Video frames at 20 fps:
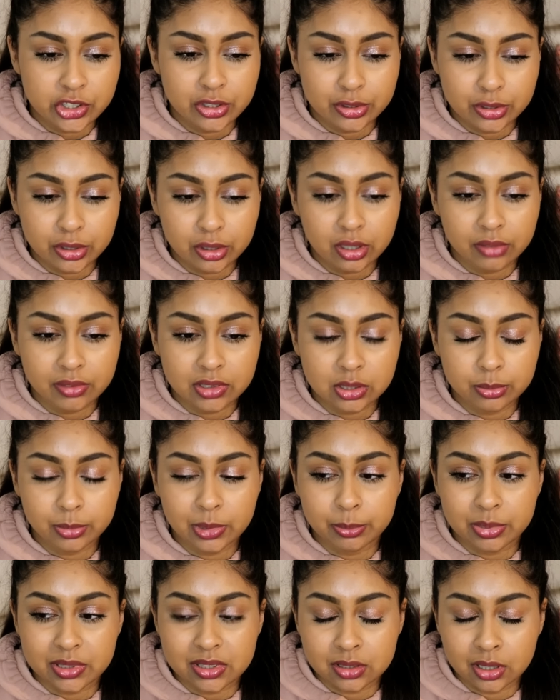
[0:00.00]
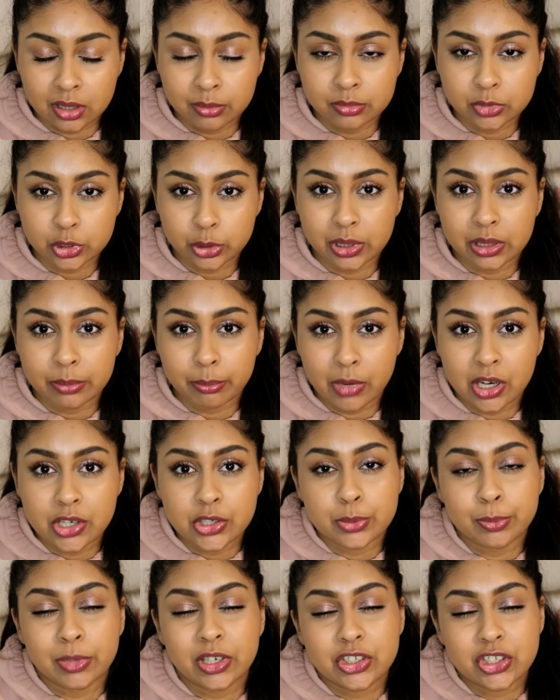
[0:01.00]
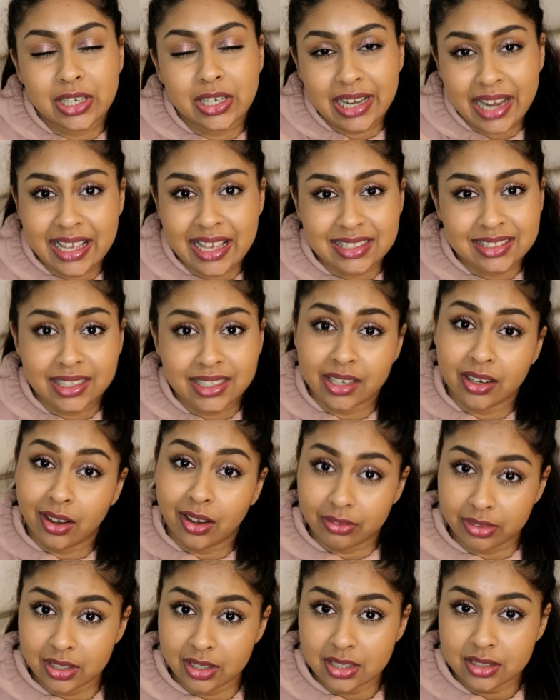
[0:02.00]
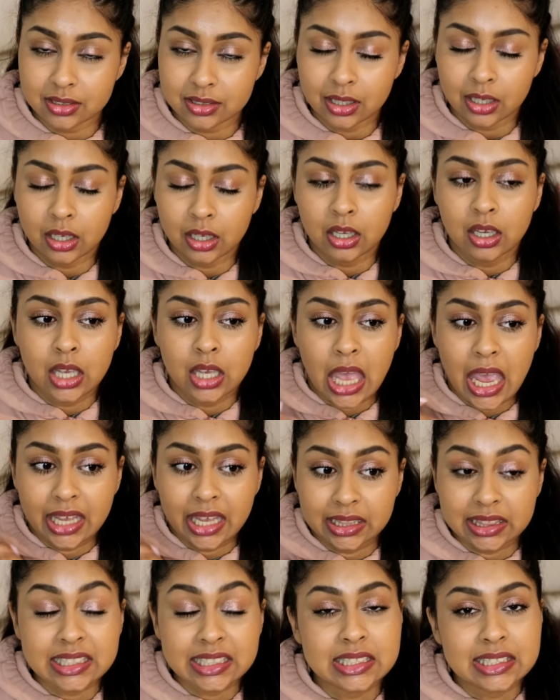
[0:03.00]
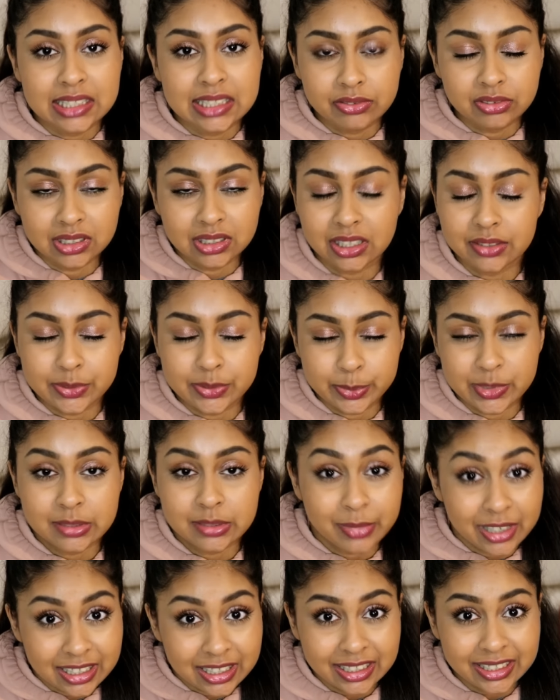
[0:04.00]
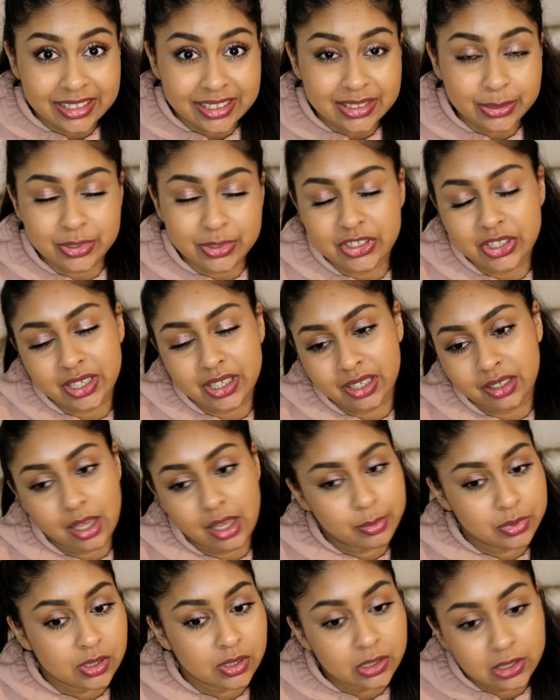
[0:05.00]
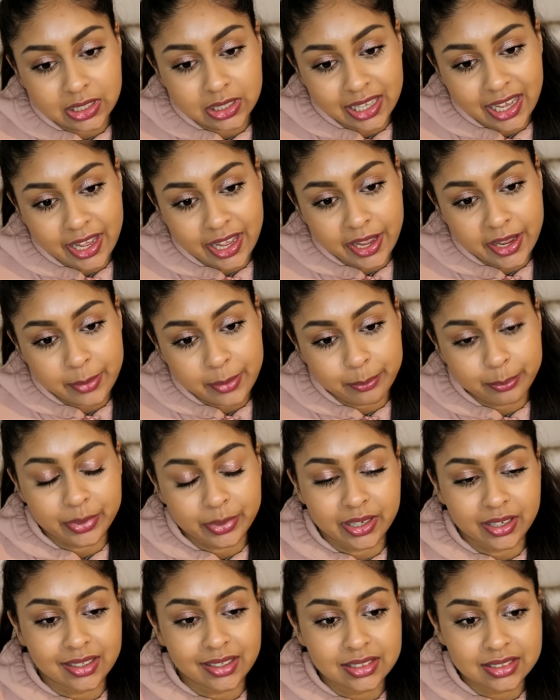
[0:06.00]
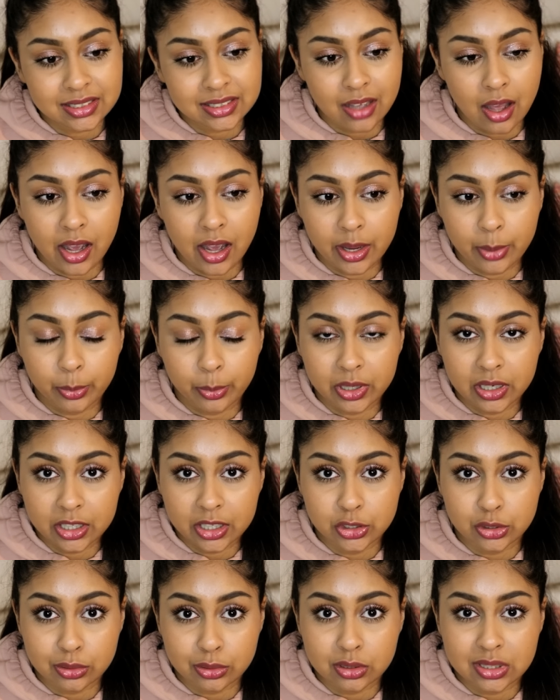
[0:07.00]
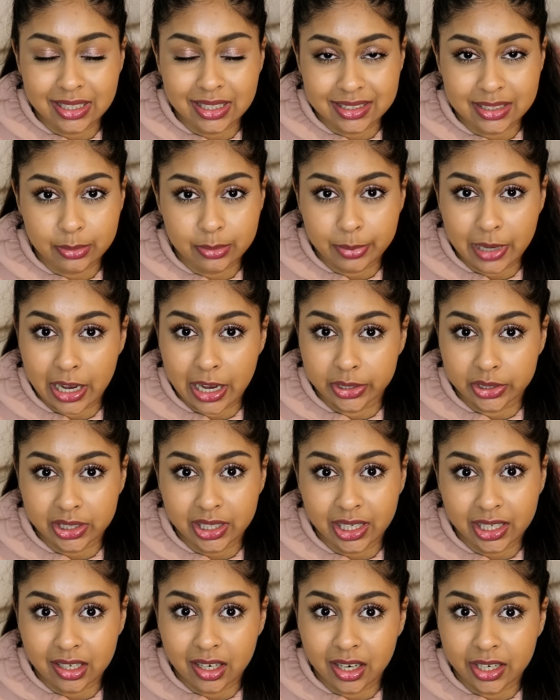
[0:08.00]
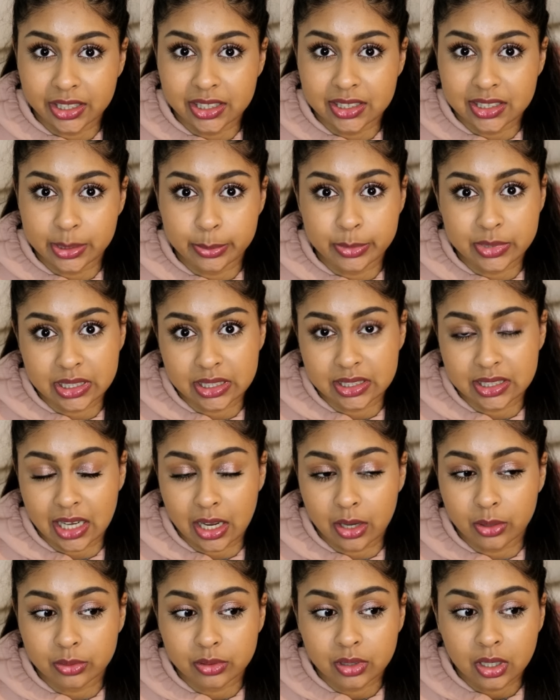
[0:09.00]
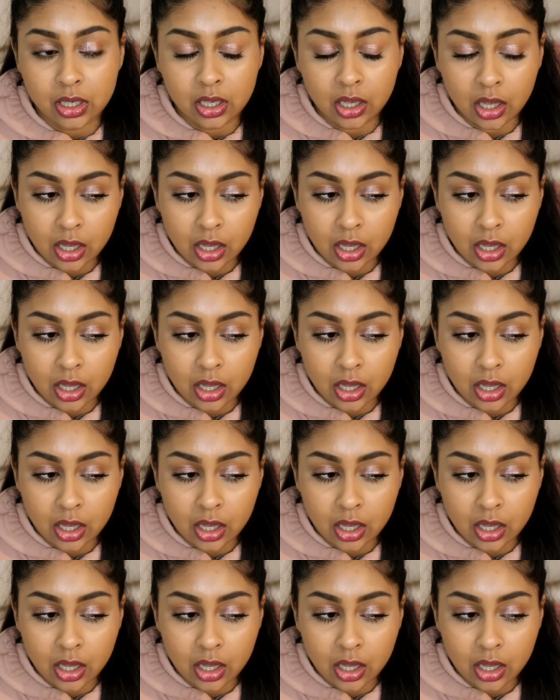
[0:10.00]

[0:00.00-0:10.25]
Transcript: do give it to me, but some do it much less than others, and this definitely gives me smile lines, which I absolutely hate. But when I do set it with powder, it kind of dims it down.